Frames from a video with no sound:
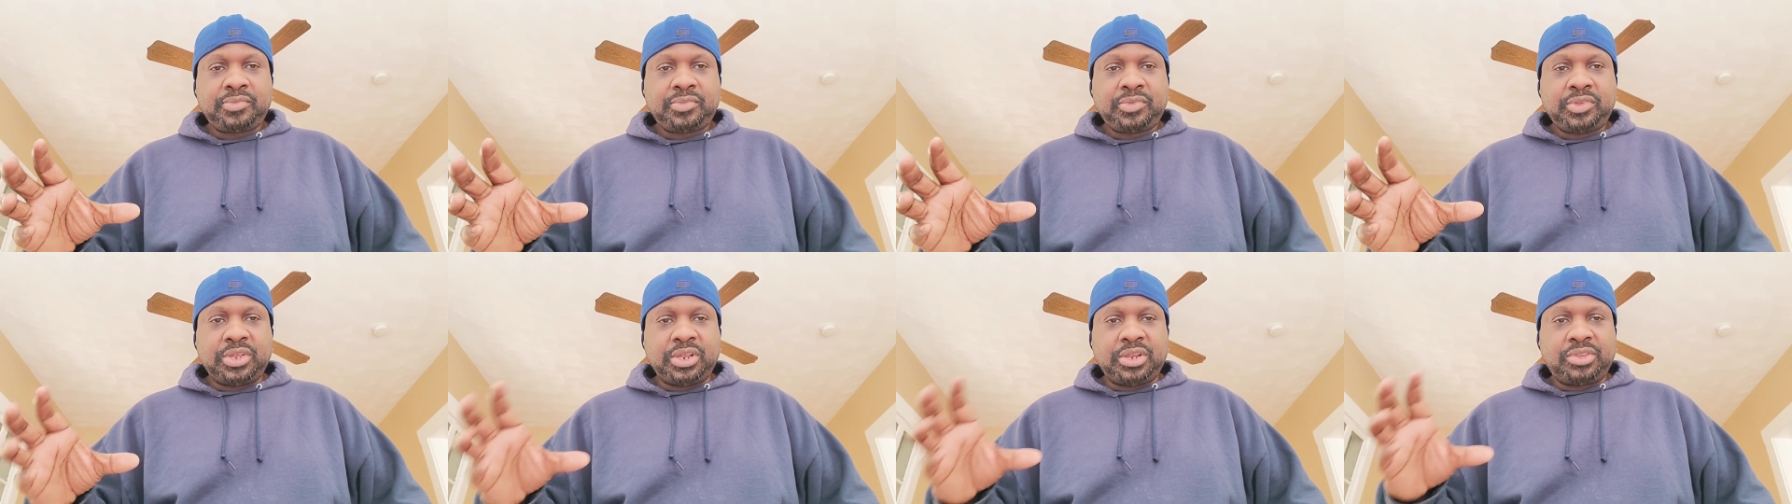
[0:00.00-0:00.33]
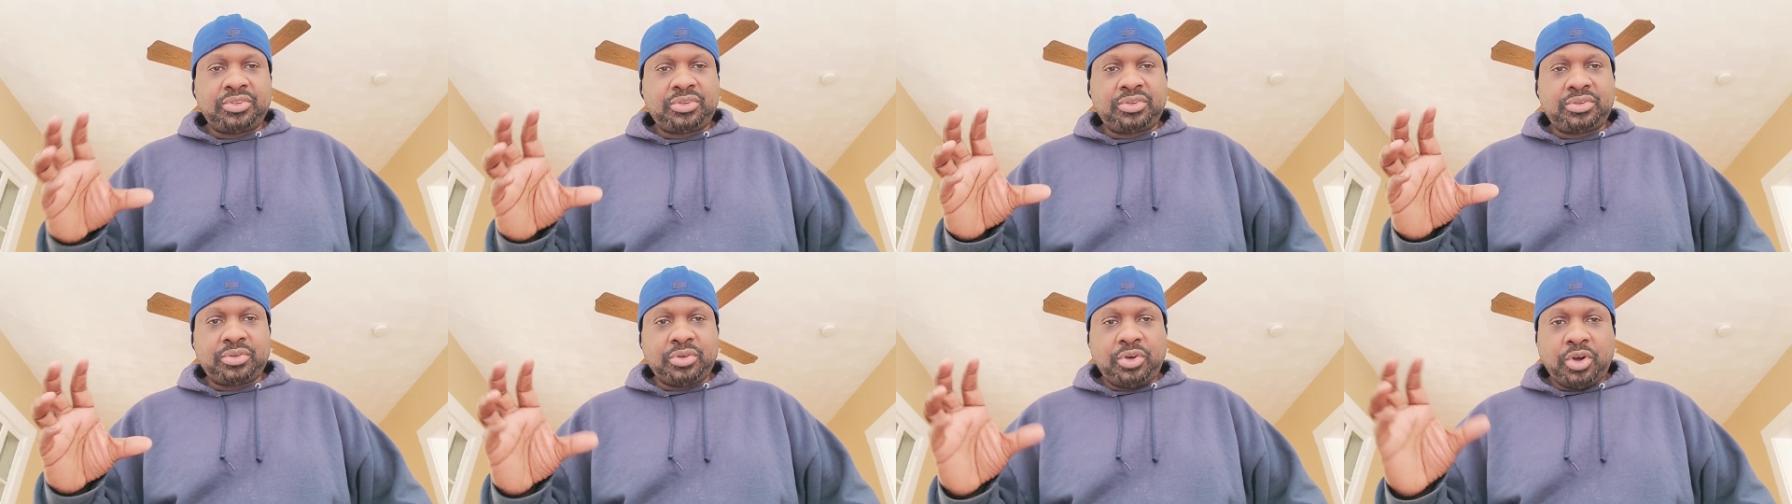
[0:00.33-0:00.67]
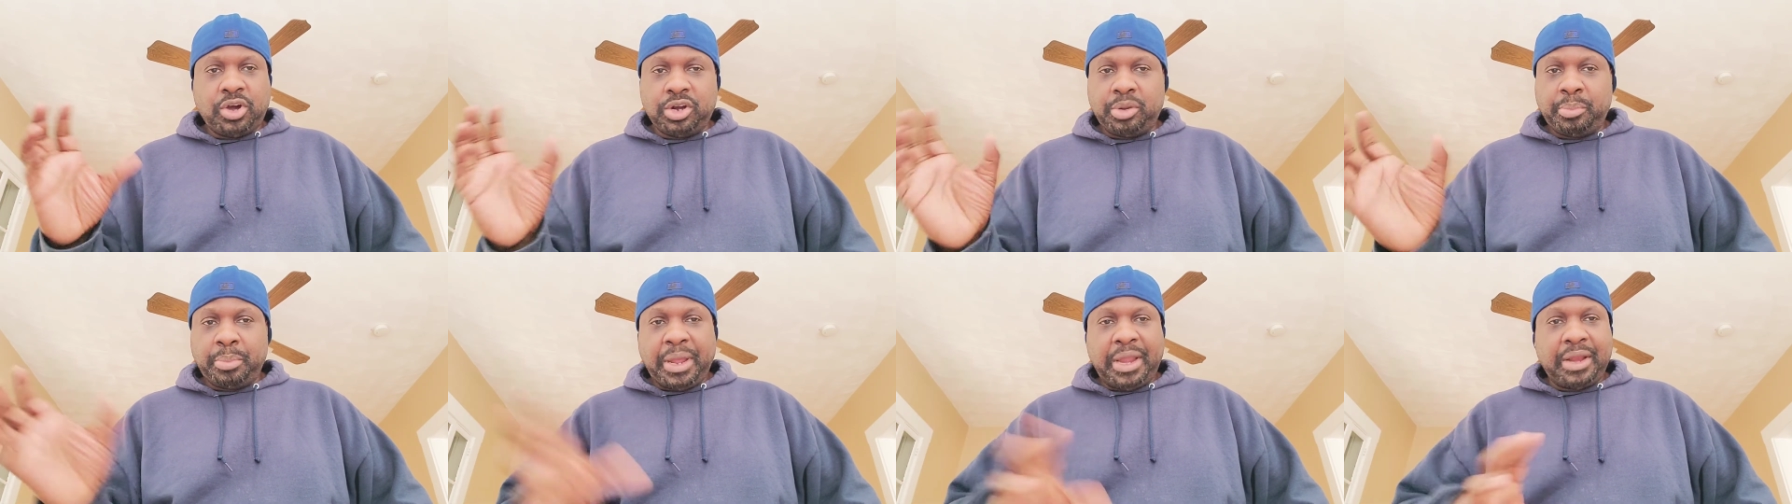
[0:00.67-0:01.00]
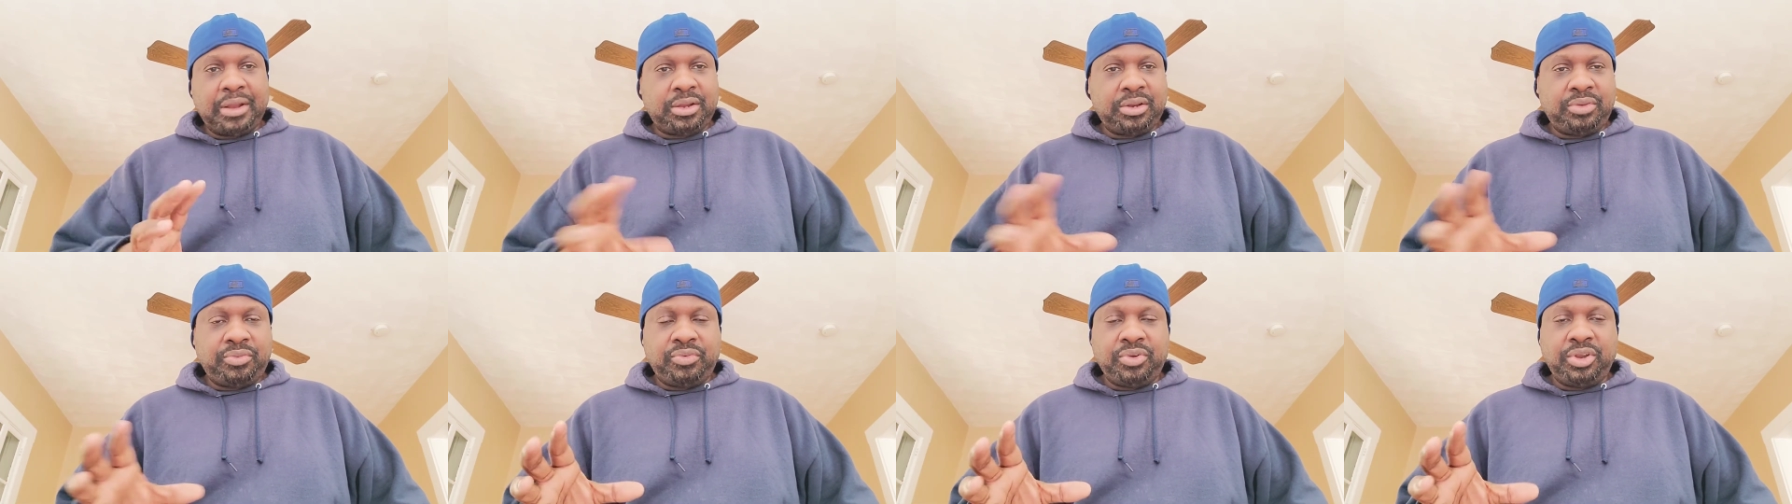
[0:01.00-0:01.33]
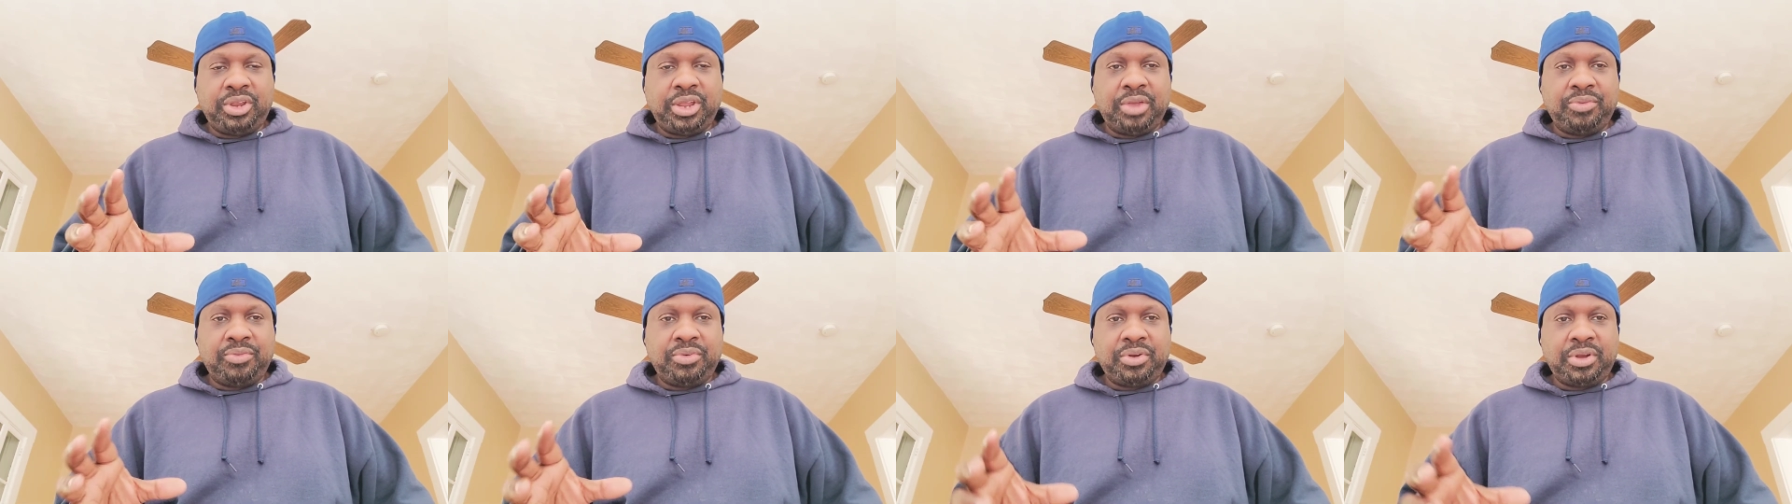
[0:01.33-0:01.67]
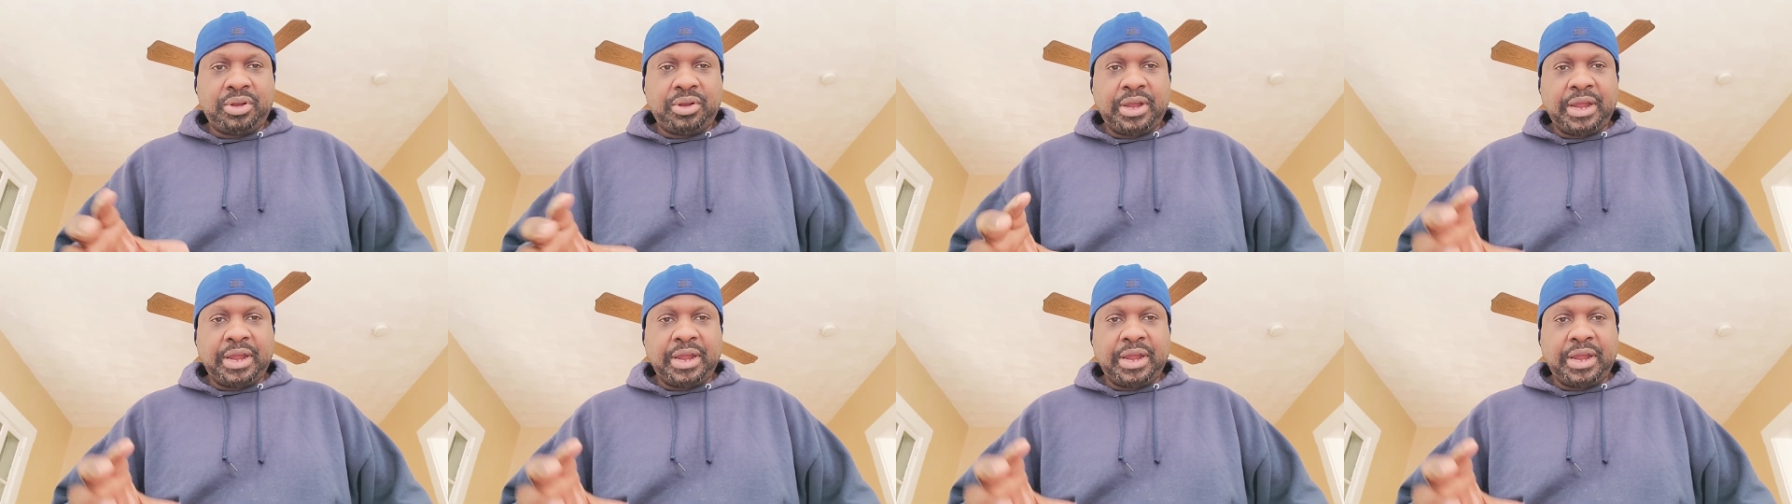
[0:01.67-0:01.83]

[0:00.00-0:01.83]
that's automatically forgiven.